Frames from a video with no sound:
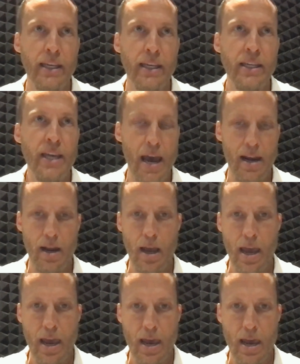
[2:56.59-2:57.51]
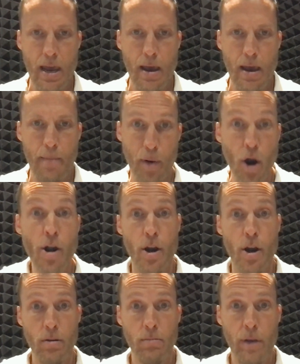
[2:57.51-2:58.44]
get a
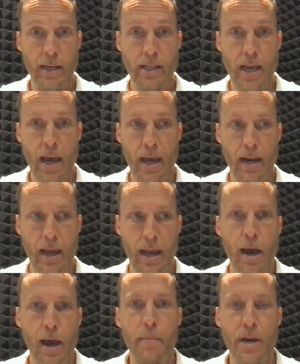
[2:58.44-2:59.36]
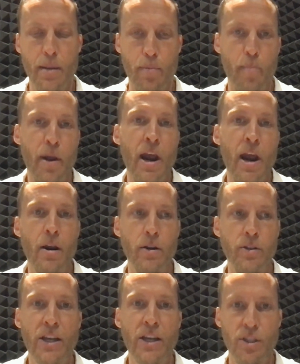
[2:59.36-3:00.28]
partner and get a company
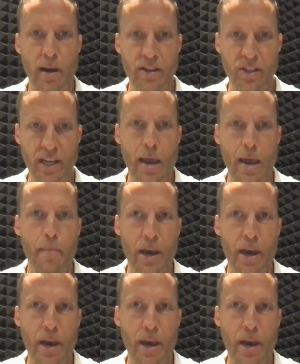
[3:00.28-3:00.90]
prepared to maximize the